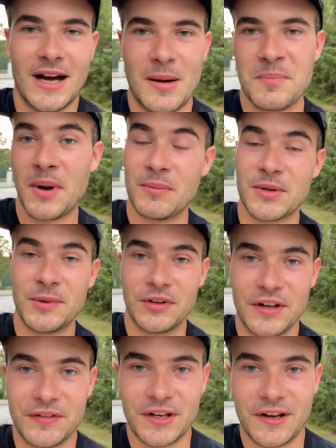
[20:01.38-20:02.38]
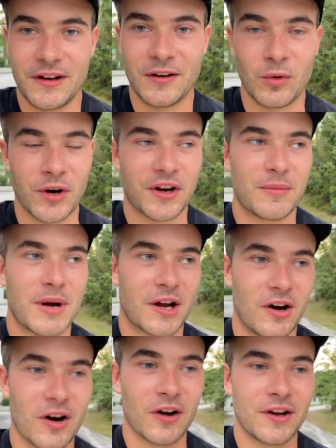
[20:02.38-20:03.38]
I'm pumped to be living here, working on my
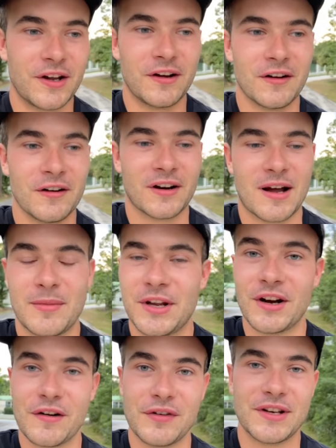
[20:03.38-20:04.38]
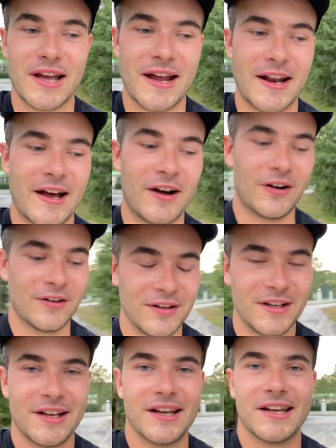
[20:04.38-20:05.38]
car here, coming here every day now.
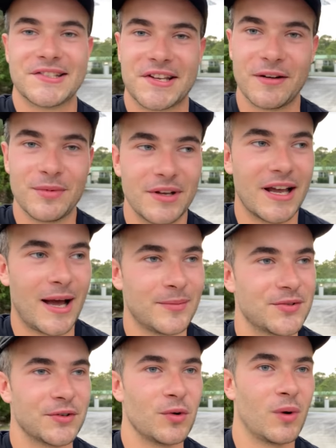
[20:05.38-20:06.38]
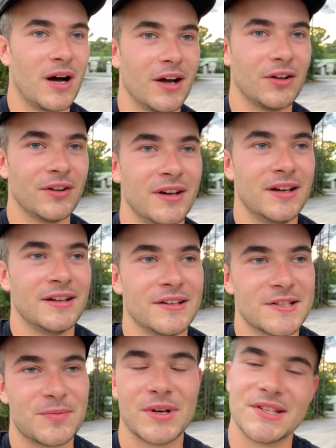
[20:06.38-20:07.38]
It's going to be absolutely wild.
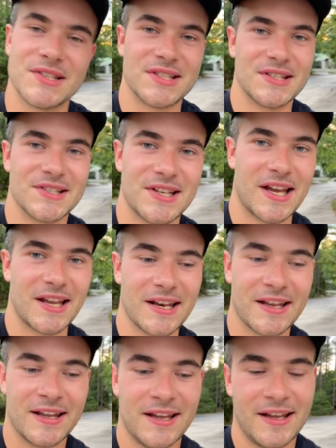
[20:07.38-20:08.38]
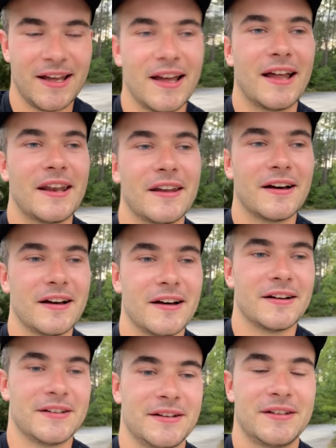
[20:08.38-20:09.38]
This place is insane. And uh,
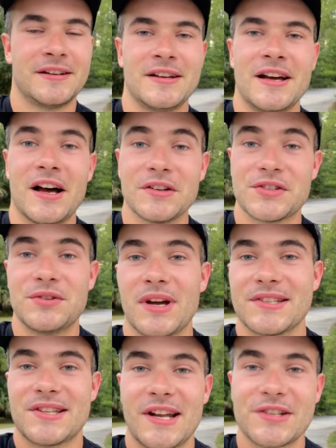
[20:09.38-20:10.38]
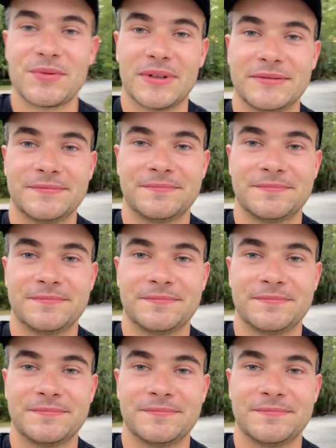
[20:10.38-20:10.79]
I'll see you guys in the next one.